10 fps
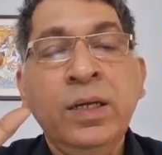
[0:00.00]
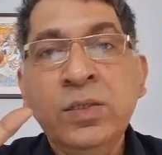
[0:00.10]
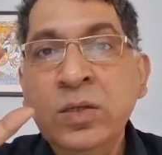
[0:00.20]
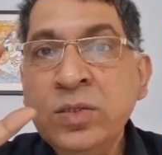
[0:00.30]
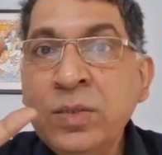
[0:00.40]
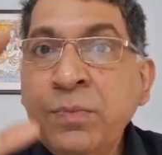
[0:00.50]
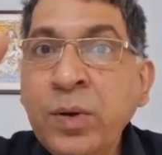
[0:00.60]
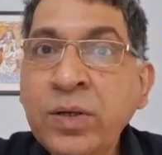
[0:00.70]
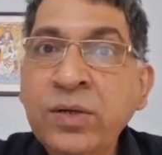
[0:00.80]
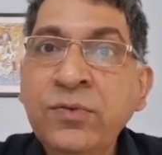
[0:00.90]
It is also
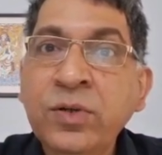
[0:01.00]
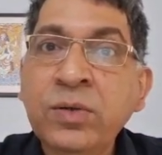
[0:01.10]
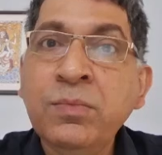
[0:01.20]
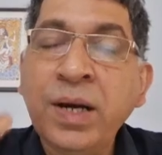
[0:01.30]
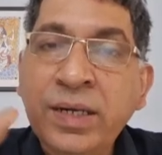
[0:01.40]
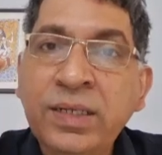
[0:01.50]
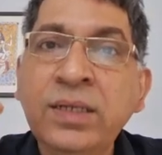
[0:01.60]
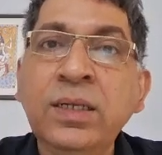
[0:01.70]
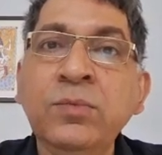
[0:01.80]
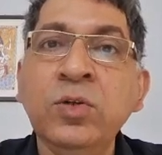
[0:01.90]
important for your
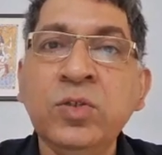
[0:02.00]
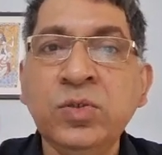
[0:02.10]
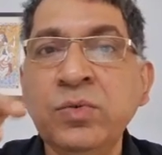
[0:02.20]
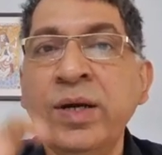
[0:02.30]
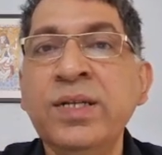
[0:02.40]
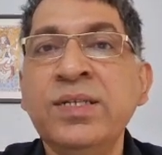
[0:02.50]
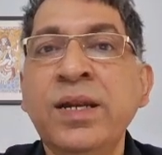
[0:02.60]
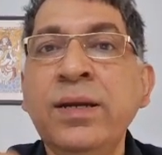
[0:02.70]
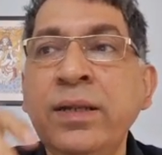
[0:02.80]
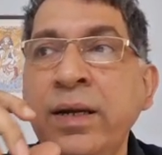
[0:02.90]
marketing team also to
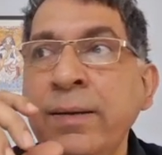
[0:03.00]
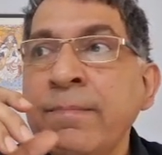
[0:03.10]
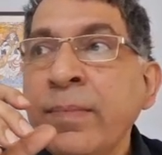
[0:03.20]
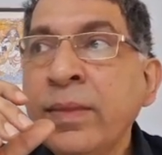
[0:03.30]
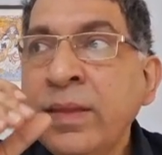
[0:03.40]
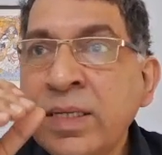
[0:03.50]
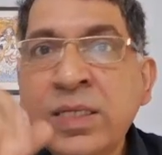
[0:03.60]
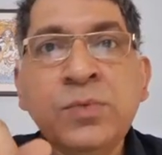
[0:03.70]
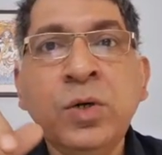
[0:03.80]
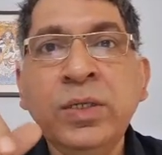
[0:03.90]
understand that this
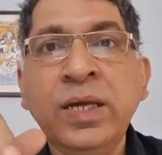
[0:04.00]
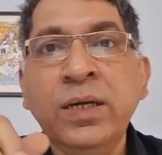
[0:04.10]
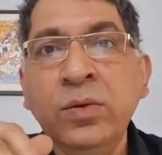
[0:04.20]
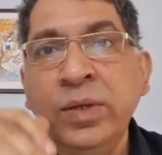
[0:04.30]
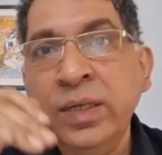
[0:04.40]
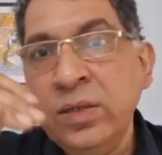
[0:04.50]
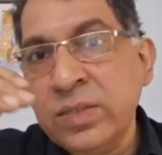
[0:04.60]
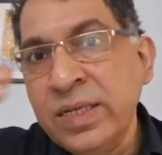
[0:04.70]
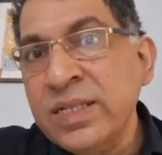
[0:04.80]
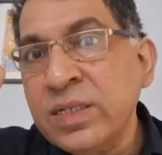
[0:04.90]
is what they are doing.
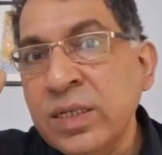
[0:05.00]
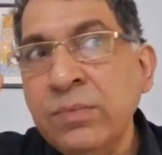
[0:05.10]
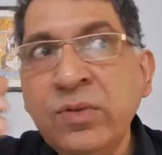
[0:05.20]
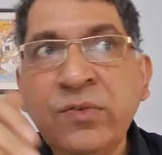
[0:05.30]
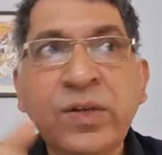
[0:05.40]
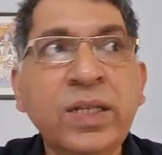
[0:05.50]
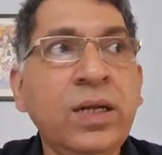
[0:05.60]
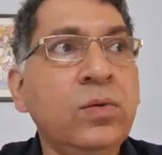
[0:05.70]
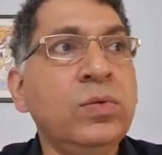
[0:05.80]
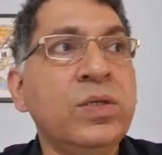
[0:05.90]
Your sales team will feel
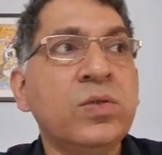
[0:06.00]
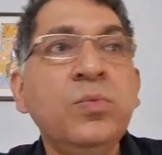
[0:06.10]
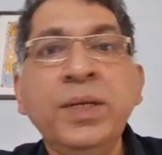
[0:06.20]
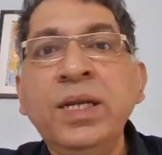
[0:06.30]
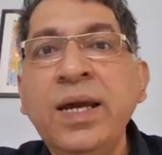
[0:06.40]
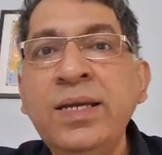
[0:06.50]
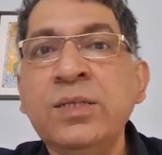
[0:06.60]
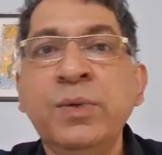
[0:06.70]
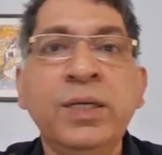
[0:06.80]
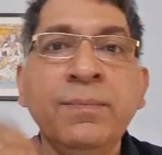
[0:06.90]
that, oh, there's so many
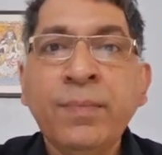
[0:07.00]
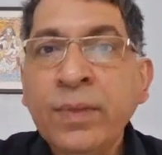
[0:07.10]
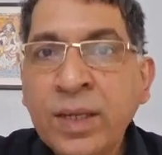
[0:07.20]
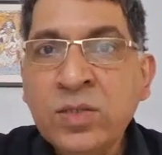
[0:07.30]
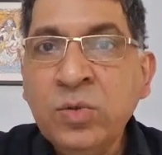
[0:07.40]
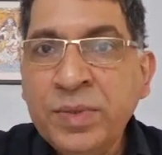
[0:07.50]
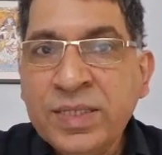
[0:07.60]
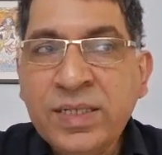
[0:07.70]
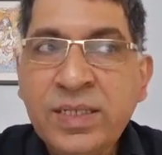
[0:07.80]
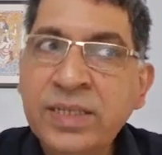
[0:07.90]
likes, but there's no
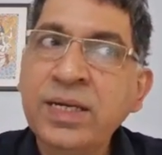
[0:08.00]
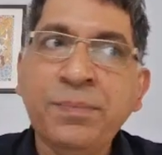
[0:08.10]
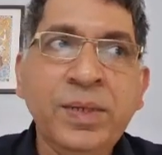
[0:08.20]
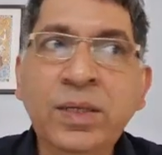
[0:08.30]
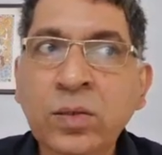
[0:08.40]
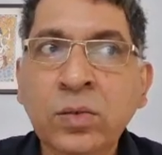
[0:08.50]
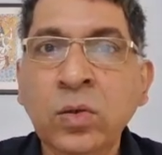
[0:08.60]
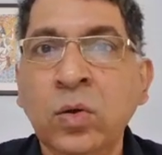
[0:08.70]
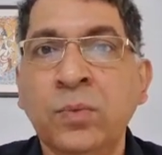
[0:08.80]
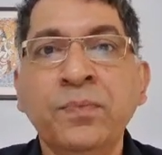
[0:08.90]
business that's happening.
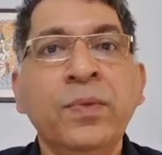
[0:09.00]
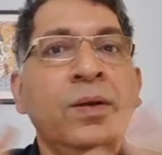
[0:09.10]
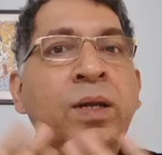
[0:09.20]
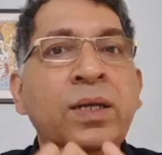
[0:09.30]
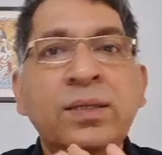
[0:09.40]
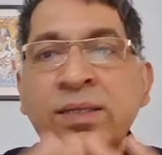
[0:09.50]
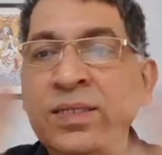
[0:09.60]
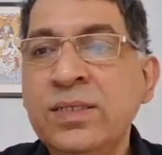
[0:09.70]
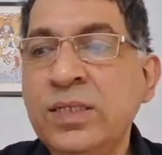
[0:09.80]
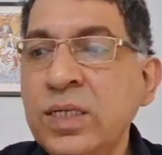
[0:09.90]
No. Okay,
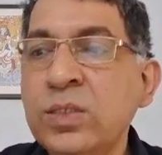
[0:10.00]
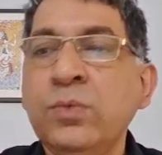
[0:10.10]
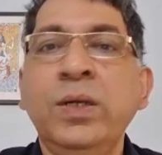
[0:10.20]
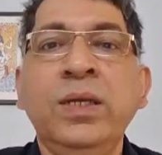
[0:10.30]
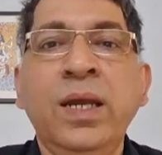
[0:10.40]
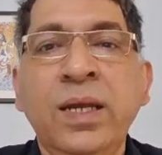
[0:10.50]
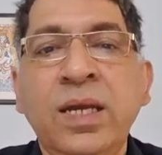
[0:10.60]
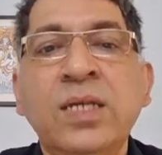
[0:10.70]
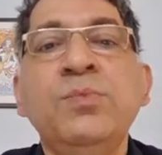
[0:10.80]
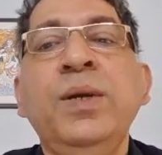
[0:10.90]
this is just one
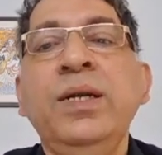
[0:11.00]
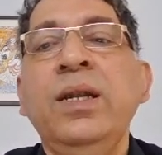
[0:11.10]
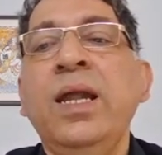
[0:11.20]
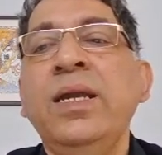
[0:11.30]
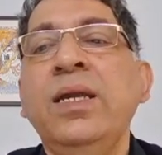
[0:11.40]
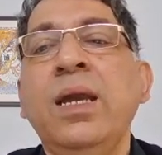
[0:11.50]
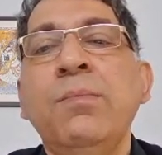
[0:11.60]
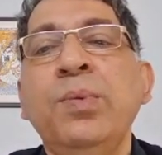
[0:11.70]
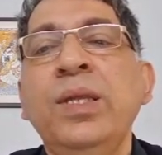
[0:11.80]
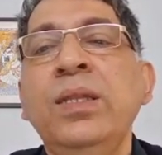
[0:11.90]
engagement like
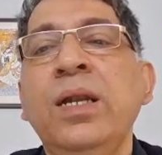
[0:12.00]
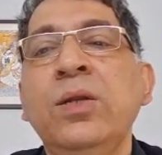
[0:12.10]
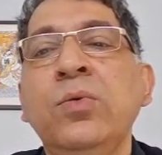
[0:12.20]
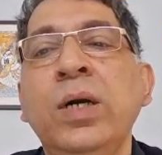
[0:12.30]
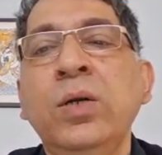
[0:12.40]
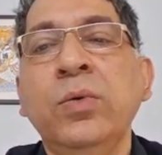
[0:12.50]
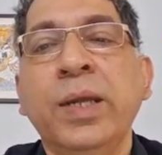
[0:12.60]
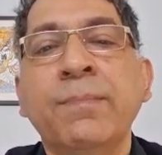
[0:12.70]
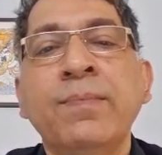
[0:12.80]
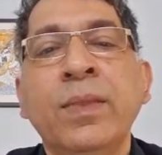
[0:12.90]
campaign that you're doing.